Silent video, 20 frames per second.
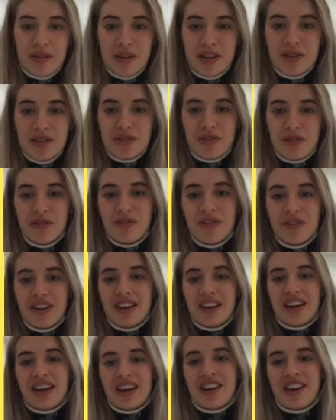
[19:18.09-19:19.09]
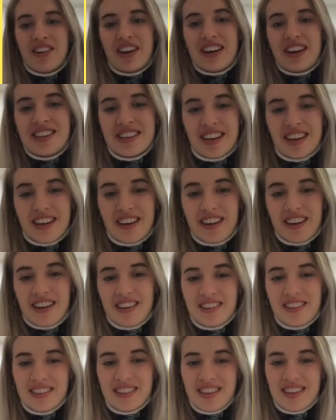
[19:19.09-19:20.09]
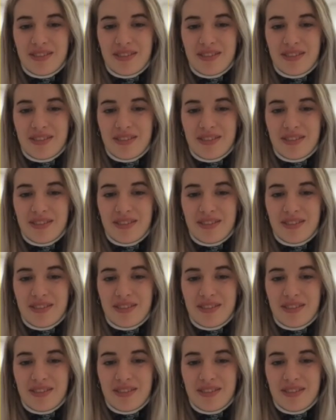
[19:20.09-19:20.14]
when you don't feel like creating or